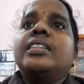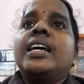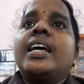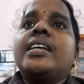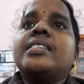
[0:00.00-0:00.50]

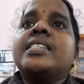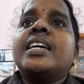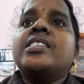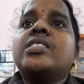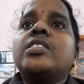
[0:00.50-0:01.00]
The
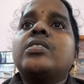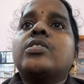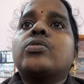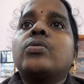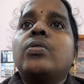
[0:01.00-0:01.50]
Search
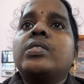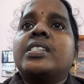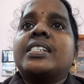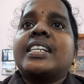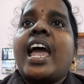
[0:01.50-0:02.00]
Tools
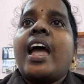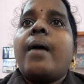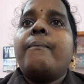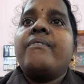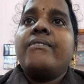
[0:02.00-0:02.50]

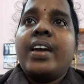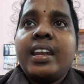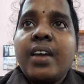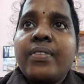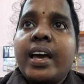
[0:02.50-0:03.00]
tab.
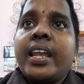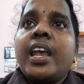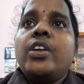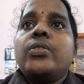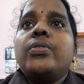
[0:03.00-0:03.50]
Whenever
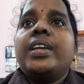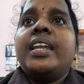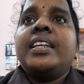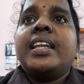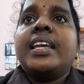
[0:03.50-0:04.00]
you
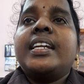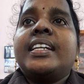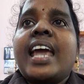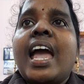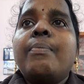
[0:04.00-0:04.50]
enter a
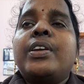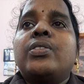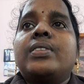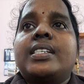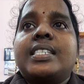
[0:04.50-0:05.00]
term
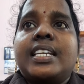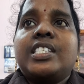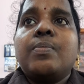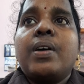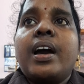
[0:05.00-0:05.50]
into the
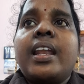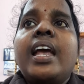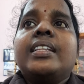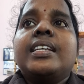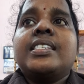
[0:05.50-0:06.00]
search bar,
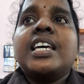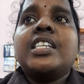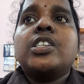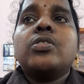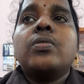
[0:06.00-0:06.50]
the
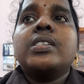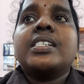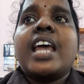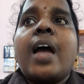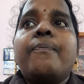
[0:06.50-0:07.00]
Search Tools
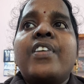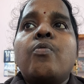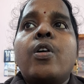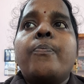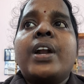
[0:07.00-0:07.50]
tab
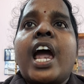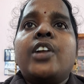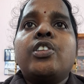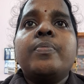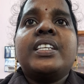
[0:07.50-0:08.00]
will open
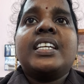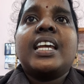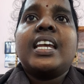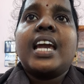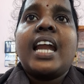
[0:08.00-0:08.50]

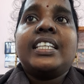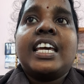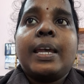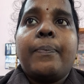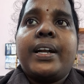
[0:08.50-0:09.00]
automatically on
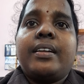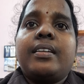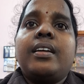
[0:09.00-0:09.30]
the ribbon.